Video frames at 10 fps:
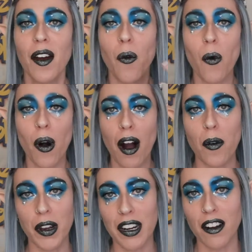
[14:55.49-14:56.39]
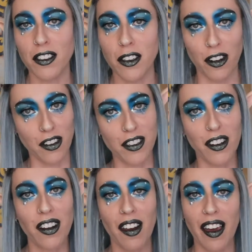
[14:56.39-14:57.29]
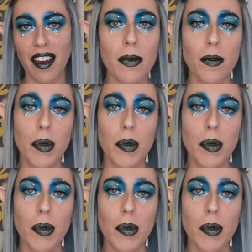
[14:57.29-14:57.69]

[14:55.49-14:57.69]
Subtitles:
what I wanted Articuno to look like,